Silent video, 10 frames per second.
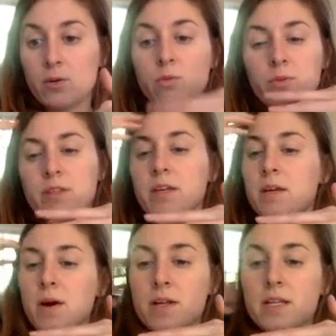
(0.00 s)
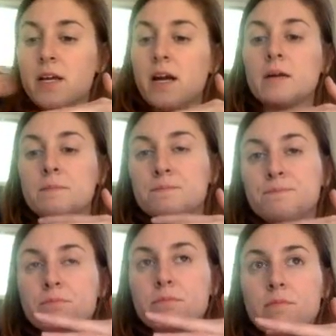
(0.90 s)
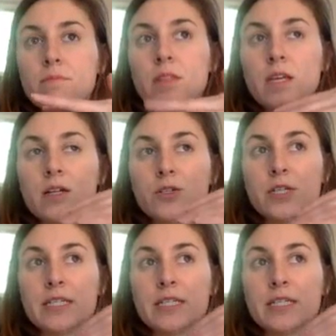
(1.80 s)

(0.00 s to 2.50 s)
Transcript: when we think about it, the